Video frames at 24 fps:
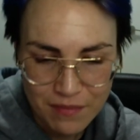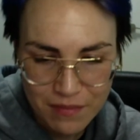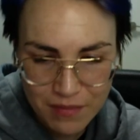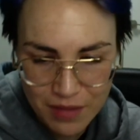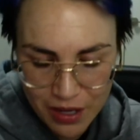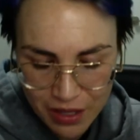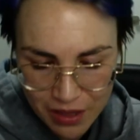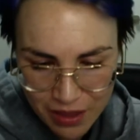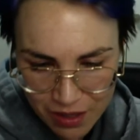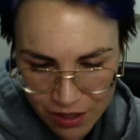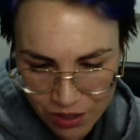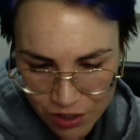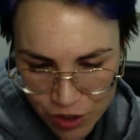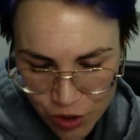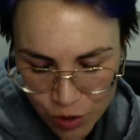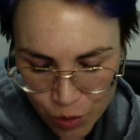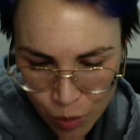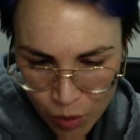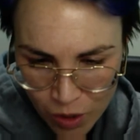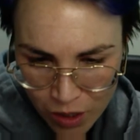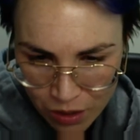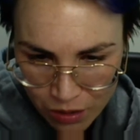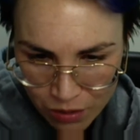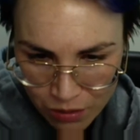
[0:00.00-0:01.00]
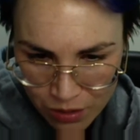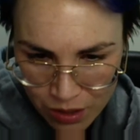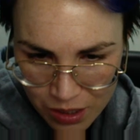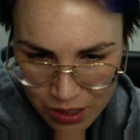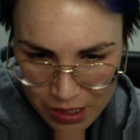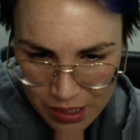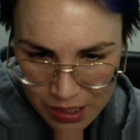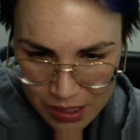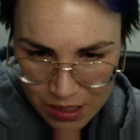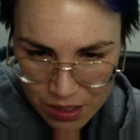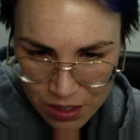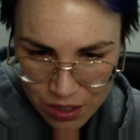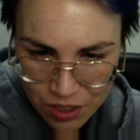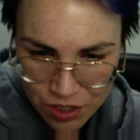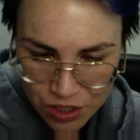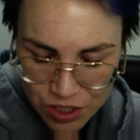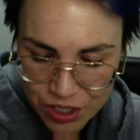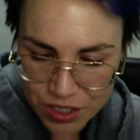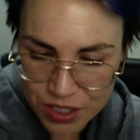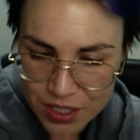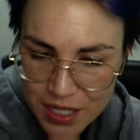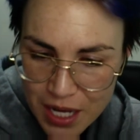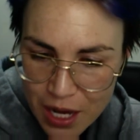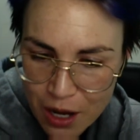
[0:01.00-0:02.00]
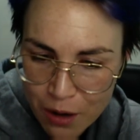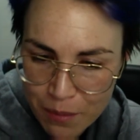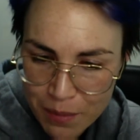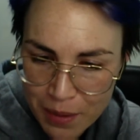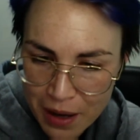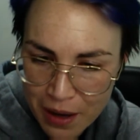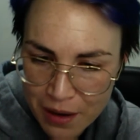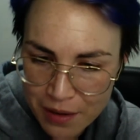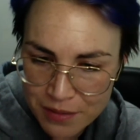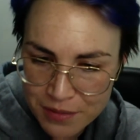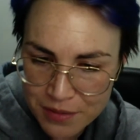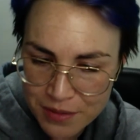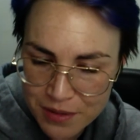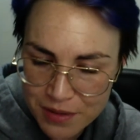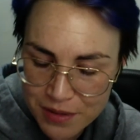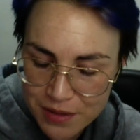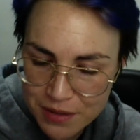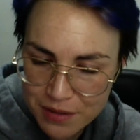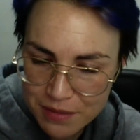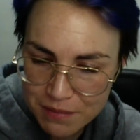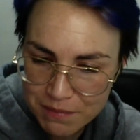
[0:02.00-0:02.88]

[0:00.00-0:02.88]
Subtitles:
"I think she will. She is now about